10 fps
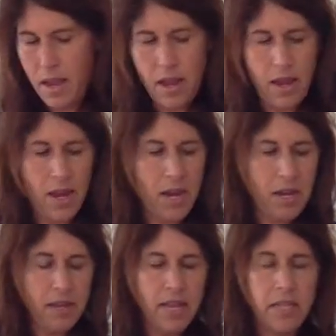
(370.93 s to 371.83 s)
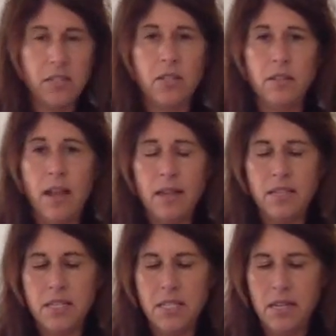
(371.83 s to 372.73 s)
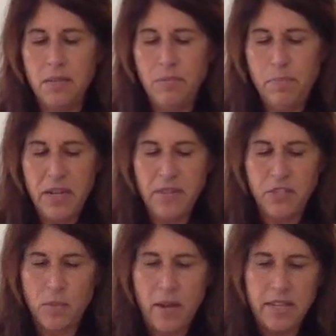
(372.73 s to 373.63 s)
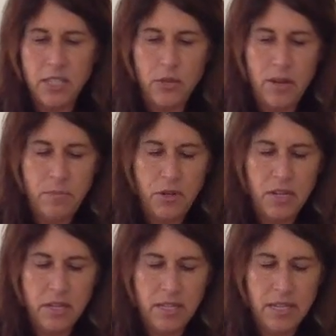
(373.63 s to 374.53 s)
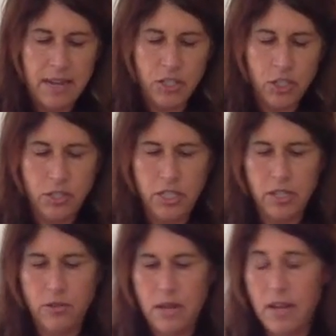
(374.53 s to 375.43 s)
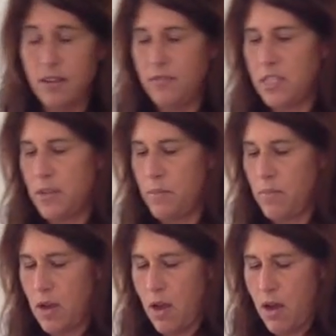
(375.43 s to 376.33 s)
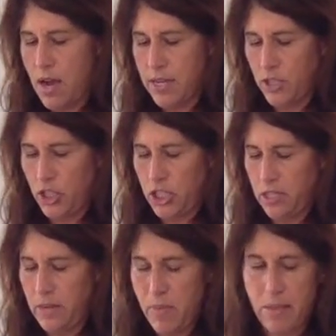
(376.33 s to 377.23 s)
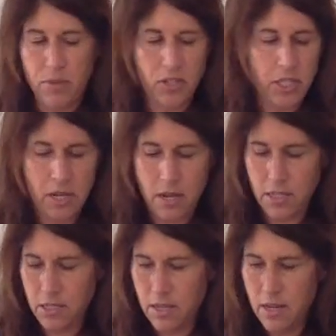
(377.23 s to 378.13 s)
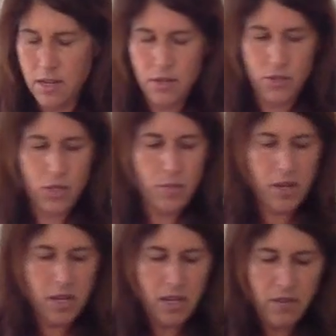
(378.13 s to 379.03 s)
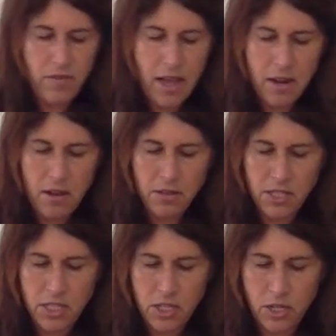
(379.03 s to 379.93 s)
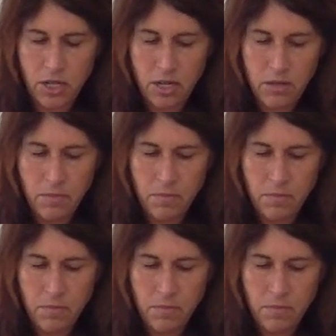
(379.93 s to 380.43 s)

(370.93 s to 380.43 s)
And I like, as I said, a bit of spice, so I put in a dash or 2 of some hot chili pepper sauce. So I'm going to give that all a stir.